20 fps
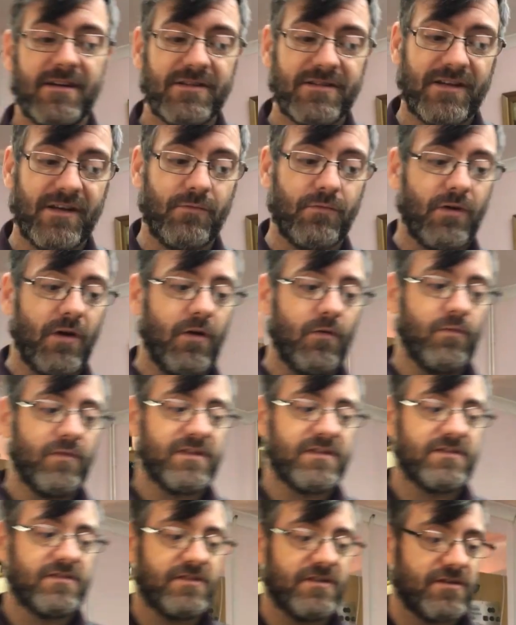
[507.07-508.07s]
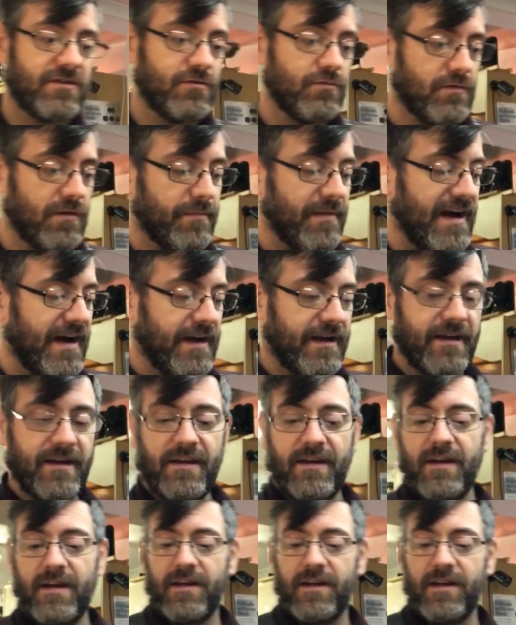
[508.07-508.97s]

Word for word: So they would always just do the back.